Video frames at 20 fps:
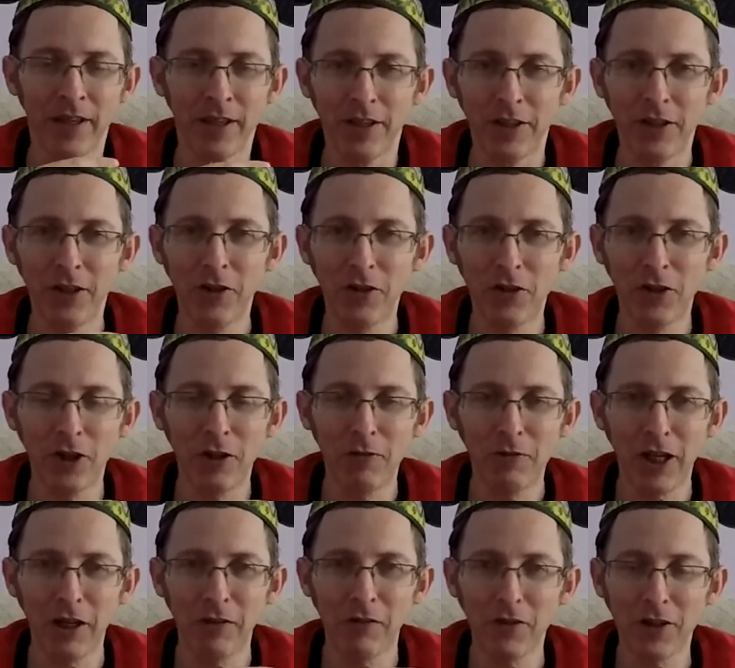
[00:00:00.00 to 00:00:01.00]
YouTube
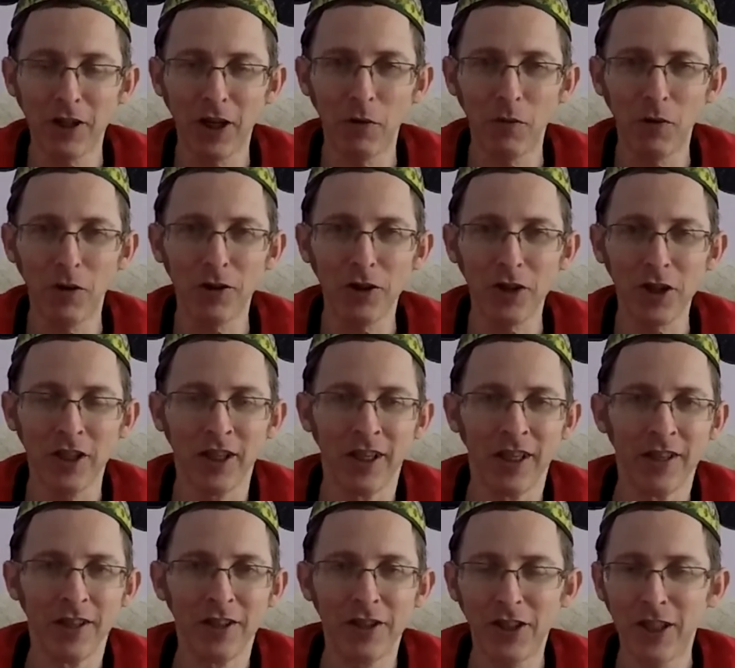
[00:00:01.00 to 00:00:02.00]
channels I watch,
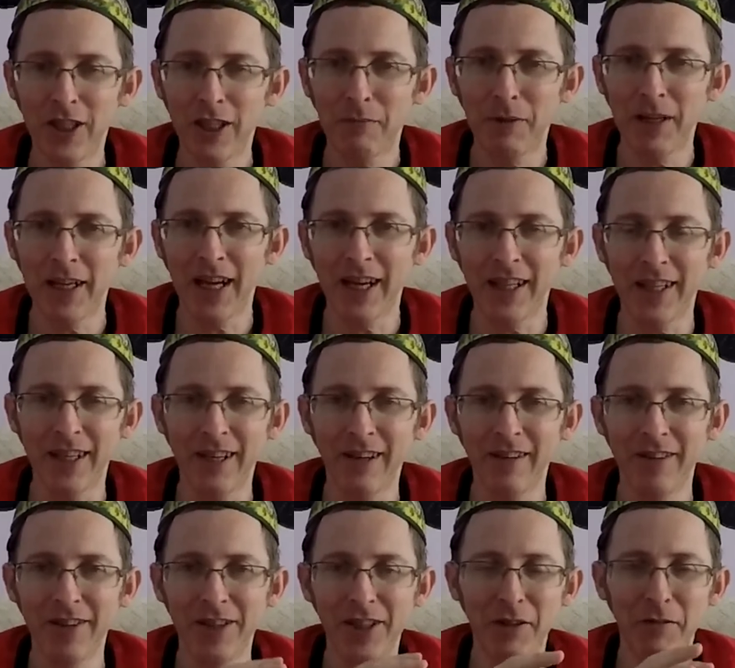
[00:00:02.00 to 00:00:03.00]
she's been out there
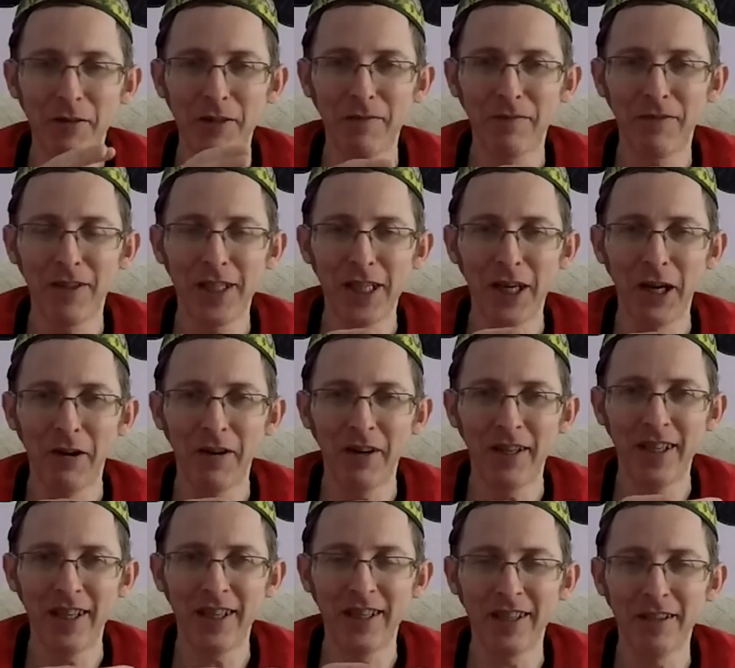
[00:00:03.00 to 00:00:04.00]
and she was videoing
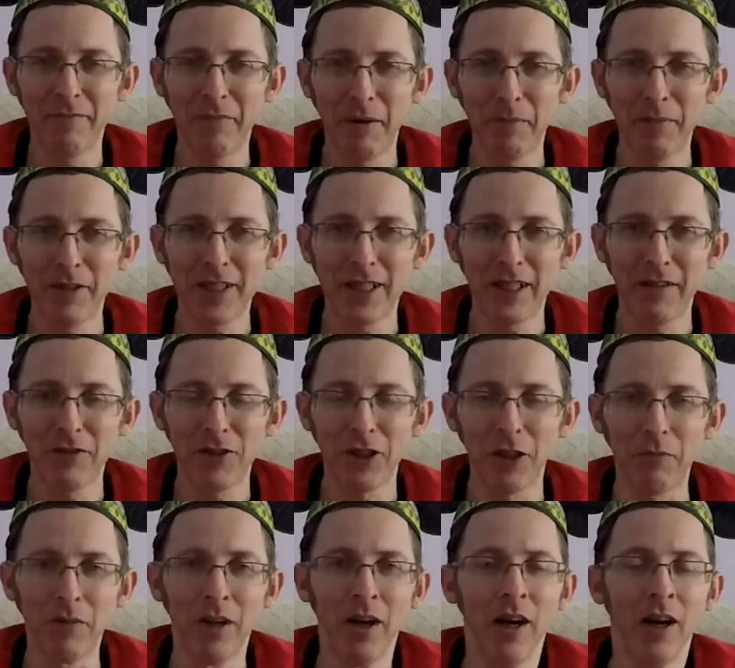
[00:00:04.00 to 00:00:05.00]
in the Muppets gift shop.
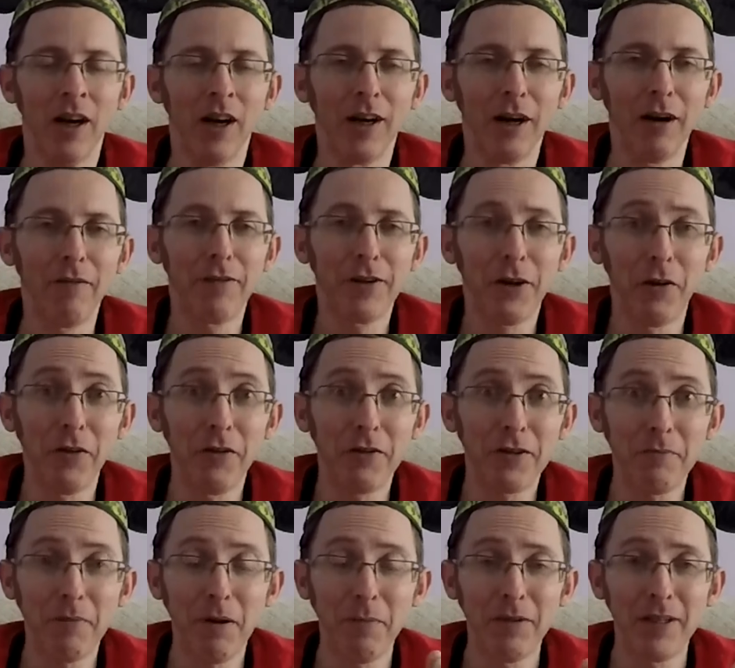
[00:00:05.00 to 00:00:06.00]
I forgot there was a
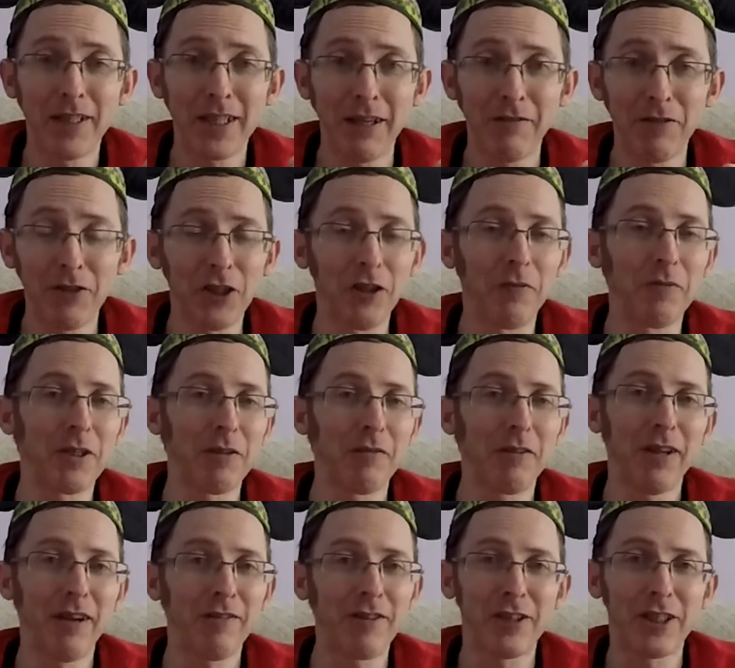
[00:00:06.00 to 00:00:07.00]
Muppets gift shop, so we're
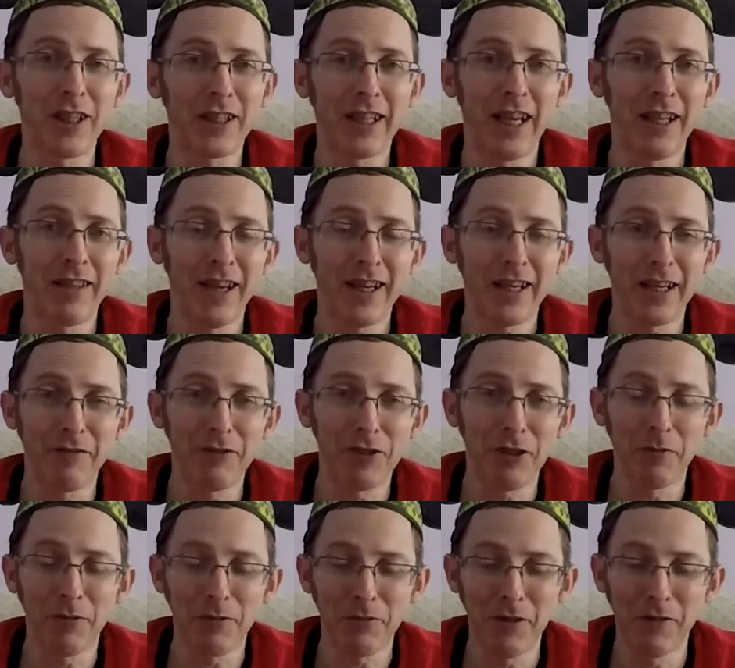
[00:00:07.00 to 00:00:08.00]
going to have to check out that gift shop
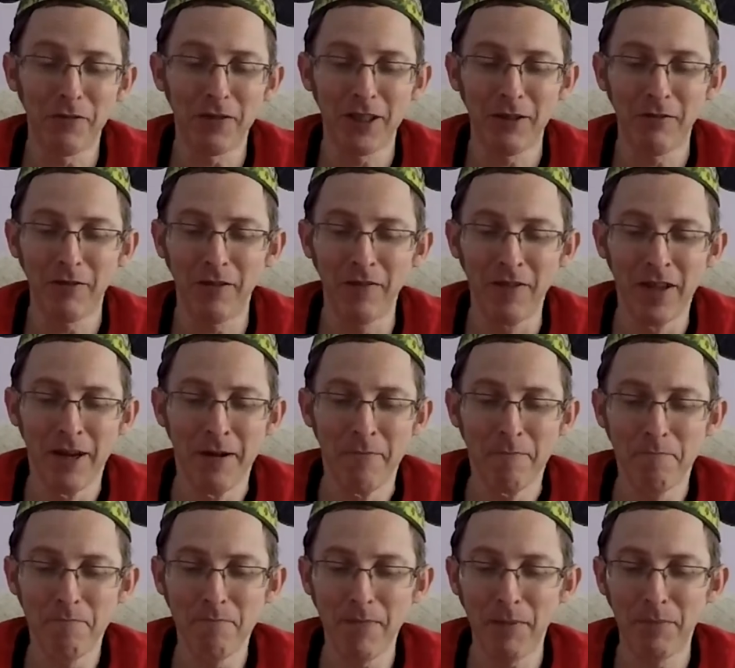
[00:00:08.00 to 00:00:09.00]
as well, see what
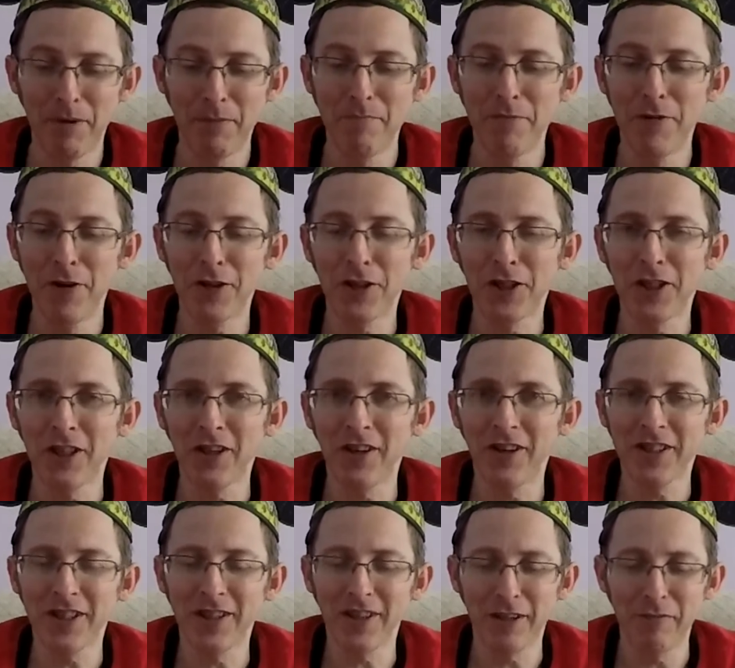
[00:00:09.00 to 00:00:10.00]
Muppet
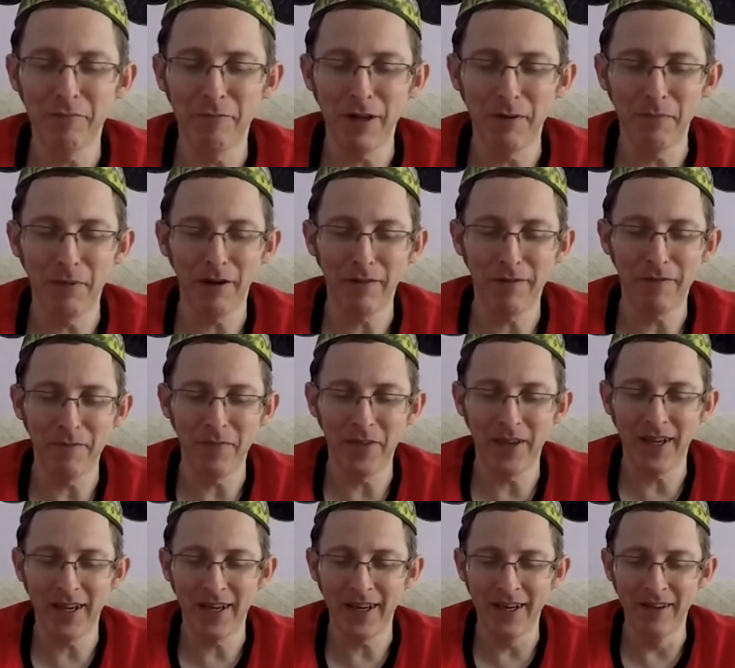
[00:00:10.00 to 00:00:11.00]
merchandise I can bring back from
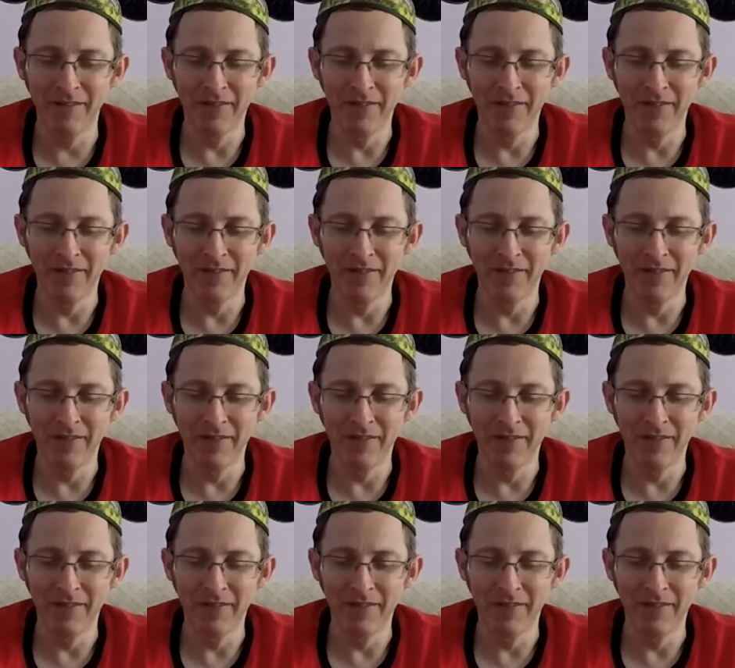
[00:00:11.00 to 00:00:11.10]
there.